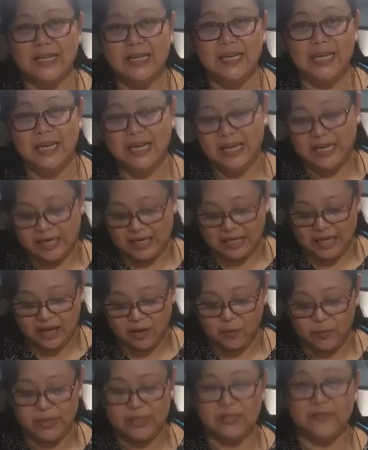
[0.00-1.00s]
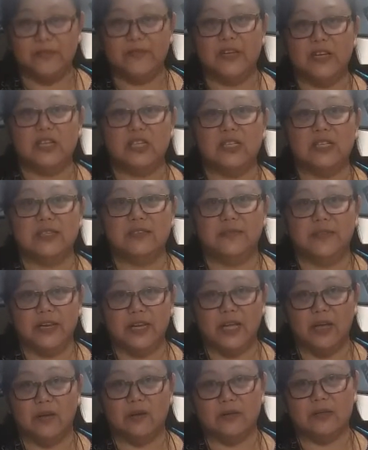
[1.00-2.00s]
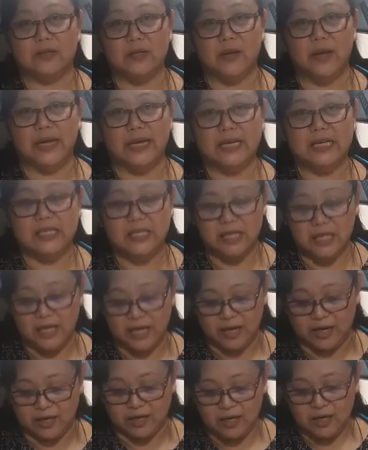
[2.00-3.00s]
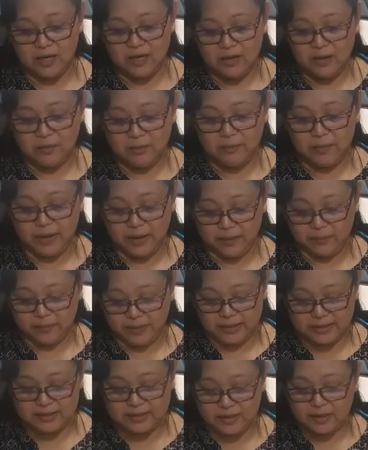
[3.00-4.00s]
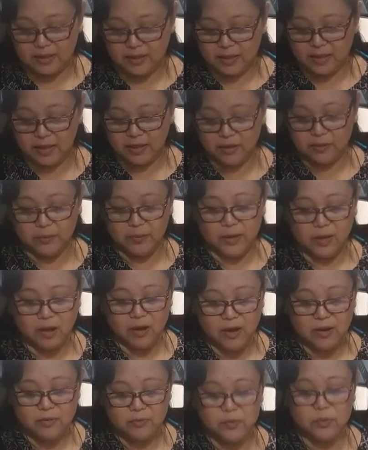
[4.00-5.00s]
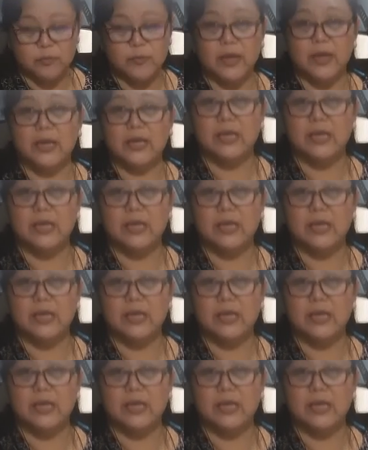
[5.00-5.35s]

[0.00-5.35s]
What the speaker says: to eat it. Can't wait to finish this video so I can dig in. But basically, here we are. We're ready